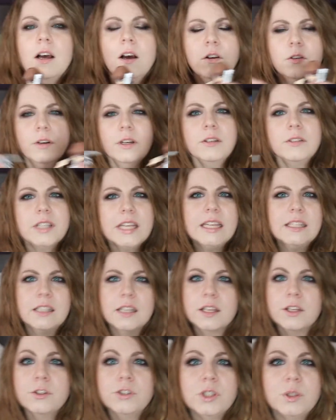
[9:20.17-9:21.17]
Oh, it was easy.
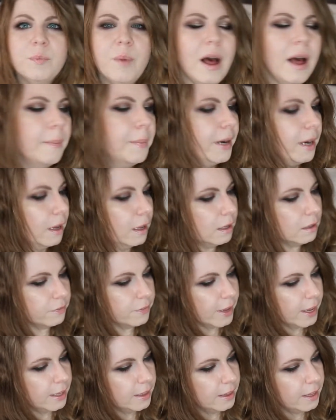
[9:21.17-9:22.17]
You just pop it off
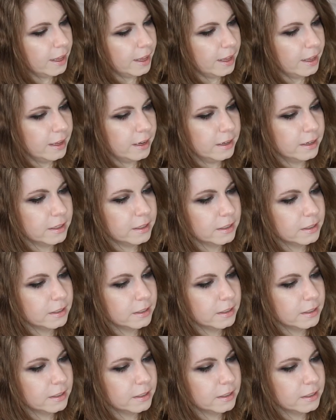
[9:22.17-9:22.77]
and then